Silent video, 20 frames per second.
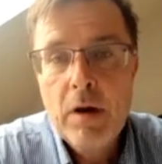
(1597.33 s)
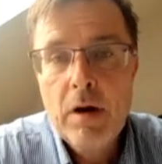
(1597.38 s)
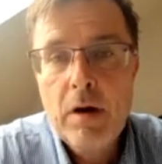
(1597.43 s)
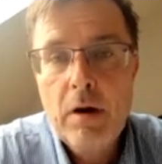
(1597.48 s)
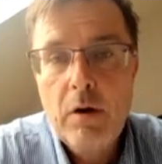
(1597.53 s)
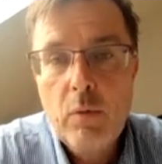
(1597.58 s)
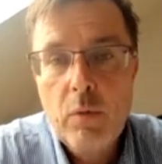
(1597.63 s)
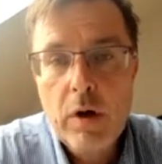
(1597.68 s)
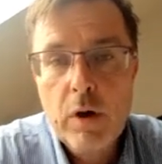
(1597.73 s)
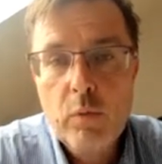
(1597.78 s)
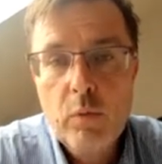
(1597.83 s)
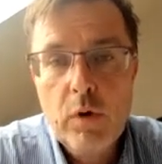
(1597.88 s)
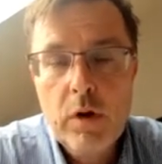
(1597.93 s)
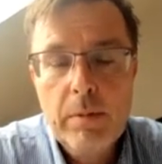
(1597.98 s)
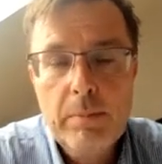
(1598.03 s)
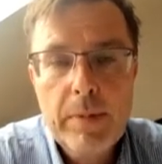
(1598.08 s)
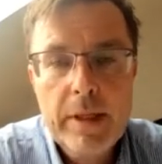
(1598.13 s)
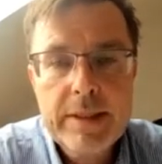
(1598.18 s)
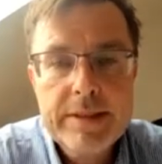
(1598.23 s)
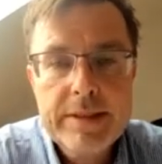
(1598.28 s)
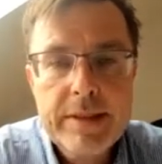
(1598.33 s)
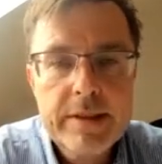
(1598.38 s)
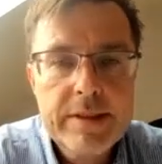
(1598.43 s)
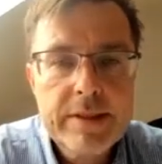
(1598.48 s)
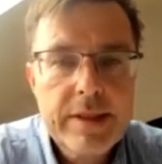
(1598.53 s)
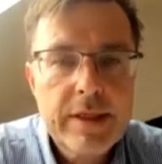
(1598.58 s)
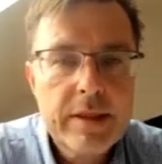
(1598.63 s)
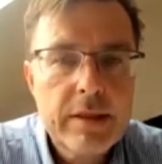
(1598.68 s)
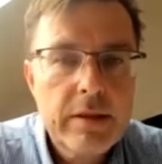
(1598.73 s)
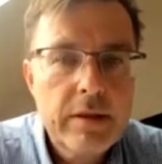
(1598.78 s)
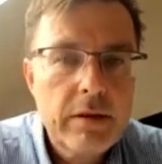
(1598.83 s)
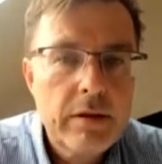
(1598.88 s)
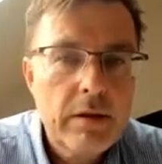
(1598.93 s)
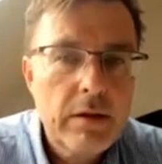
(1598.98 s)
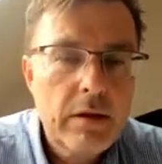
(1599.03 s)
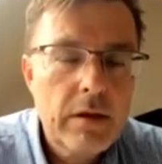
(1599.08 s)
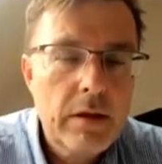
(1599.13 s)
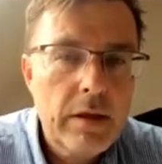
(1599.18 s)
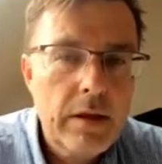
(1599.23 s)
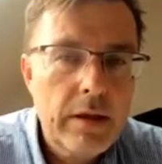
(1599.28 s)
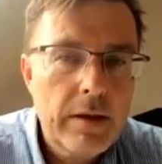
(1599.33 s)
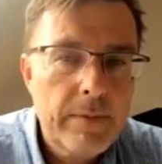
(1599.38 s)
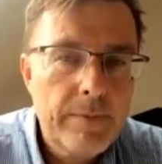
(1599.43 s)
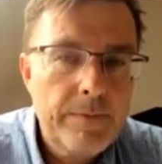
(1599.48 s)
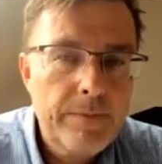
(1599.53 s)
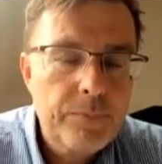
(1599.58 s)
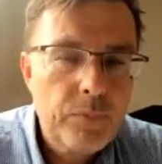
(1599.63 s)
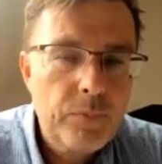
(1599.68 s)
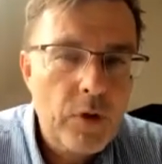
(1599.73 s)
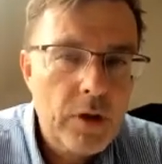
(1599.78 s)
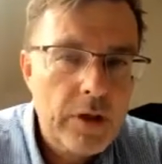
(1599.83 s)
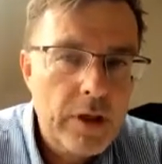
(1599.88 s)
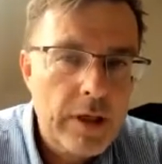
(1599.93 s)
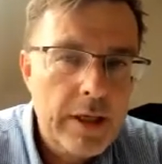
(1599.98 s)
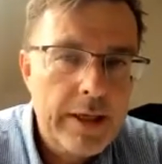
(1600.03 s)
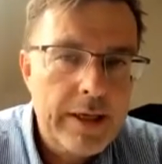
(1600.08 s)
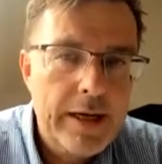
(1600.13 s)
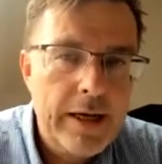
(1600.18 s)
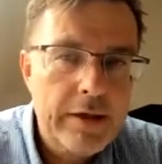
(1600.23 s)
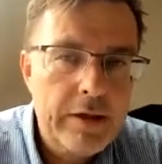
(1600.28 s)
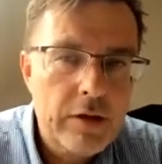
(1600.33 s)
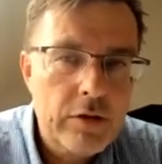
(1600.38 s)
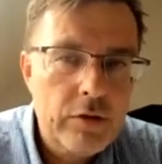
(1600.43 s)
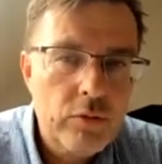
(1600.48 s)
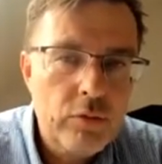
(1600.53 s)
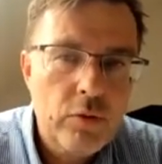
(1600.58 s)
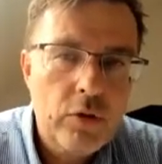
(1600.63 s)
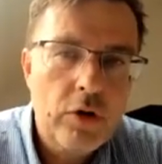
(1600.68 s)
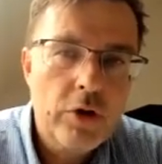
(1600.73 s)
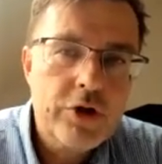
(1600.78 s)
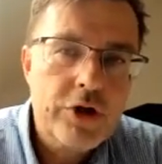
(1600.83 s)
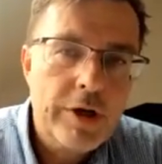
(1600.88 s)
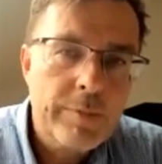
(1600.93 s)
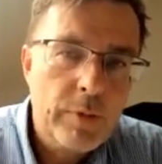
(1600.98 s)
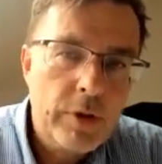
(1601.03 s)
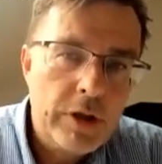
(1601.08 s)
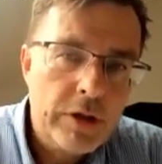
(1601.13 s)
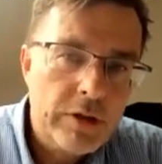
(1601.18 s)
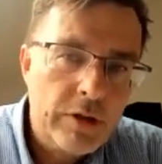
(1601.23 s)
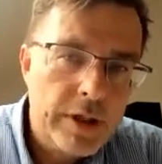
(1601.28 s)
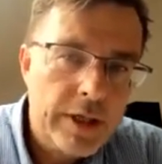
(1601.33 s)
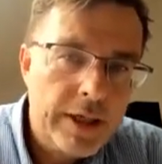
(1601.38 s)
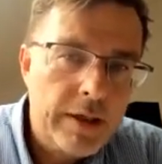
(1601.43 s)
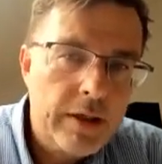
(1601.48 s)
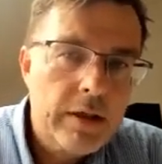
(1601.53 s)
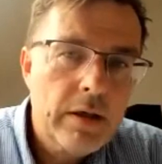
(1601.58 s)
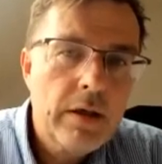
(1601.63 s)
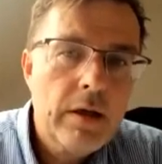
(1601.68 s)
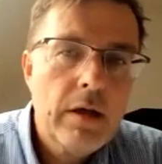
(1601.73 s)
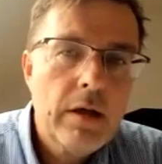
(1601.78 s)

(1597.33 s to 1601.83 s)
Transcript: One will be sales kit dedicated to cold chain monitoring,